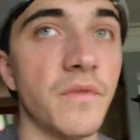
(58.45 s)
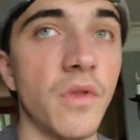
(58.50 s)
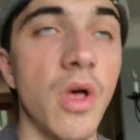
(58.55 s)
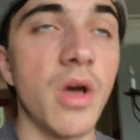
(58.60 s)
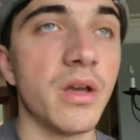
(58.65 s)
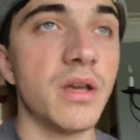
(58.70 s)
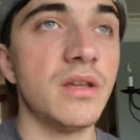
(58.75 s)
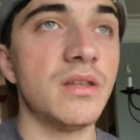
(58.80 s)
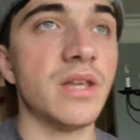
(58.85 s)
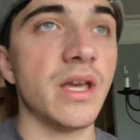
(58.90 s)

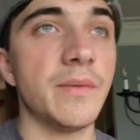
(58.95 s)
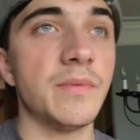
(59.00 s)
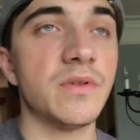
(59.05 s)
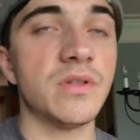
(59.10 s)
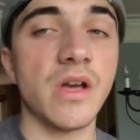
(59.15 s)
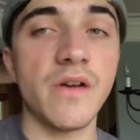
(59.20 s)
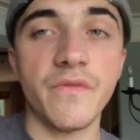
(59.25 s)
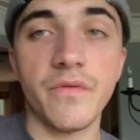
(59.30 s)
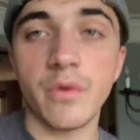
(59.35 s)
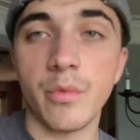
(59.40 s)
vloggy type
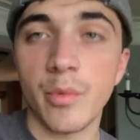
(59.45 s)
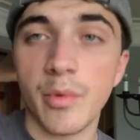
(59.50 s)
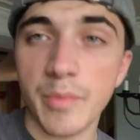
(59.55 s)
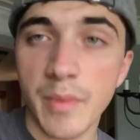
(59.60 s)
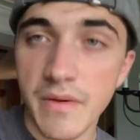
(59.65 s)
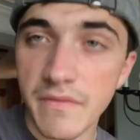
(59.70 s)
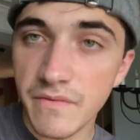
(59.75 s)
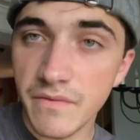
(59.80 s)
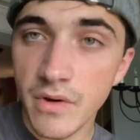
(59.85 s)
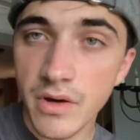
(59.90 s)
stuff when I'm with
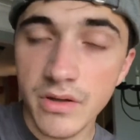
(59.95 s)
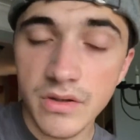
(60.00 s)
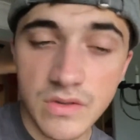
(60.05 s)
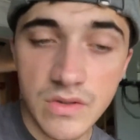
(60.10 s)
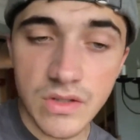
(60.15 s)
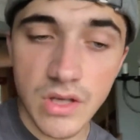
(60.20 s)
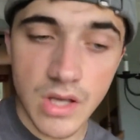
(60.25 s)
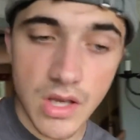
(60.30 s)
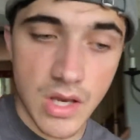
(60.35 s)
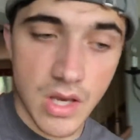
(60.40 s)
my
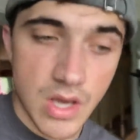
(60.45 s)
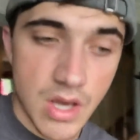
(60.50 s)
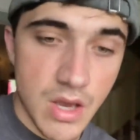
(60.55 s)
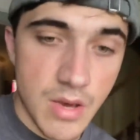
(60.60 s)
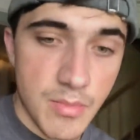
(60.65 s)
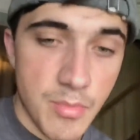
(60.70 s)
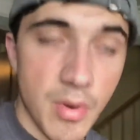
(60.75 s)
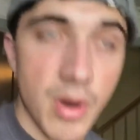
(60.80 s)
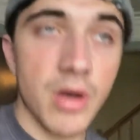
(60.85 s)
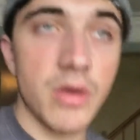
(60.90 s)
friends,
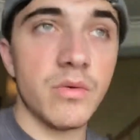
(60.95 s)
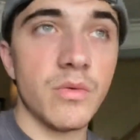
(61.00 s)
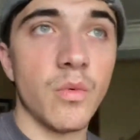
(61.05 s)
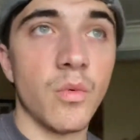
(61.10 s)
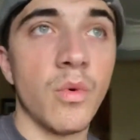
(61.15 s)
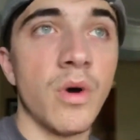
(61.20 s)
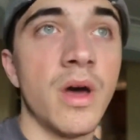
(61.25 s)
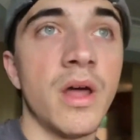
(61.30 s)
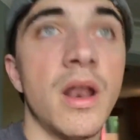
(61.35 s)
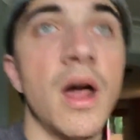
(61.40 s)
but
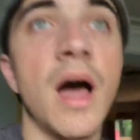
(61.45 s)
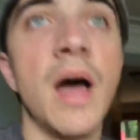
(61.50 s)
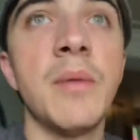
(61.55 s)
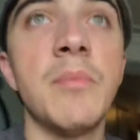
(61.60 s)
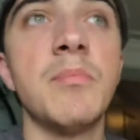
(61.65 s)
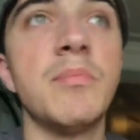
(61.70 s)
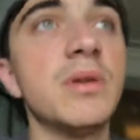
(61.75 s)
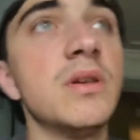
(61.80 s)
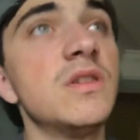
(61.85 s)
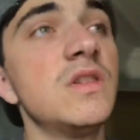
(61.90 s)
when
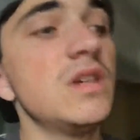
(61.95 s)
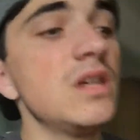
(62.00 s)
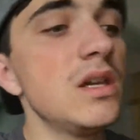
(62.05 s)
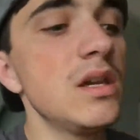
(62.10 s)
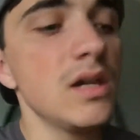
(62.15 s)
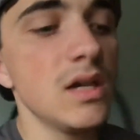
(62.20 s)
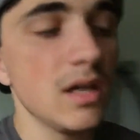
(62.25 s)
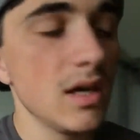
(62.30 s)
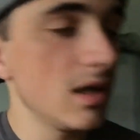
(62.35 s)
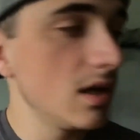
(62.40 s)
I'm
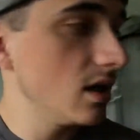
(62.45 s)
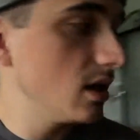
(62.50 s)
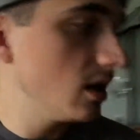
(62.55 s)
busy